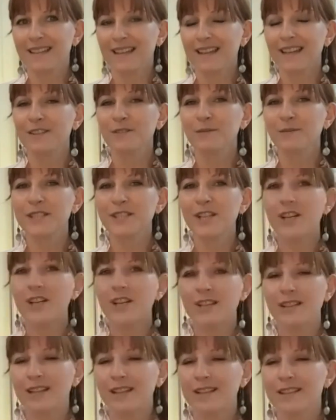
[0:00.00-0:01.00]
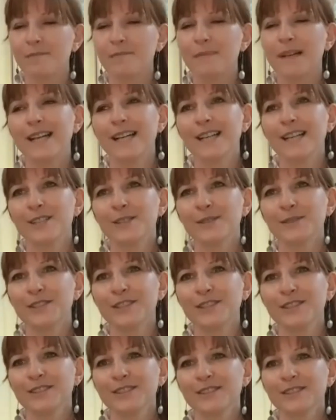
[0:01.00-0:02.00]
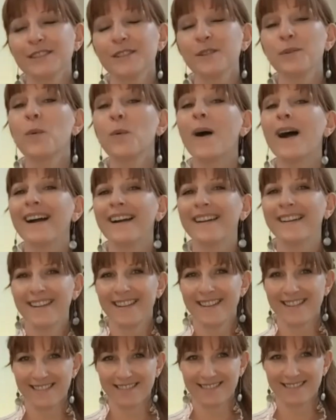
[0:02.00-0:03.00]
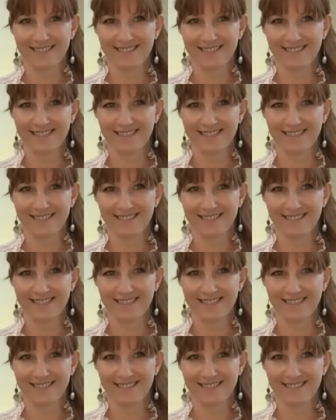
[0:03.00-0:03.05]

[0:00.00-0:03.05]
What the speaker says: And we talk a lot about the why.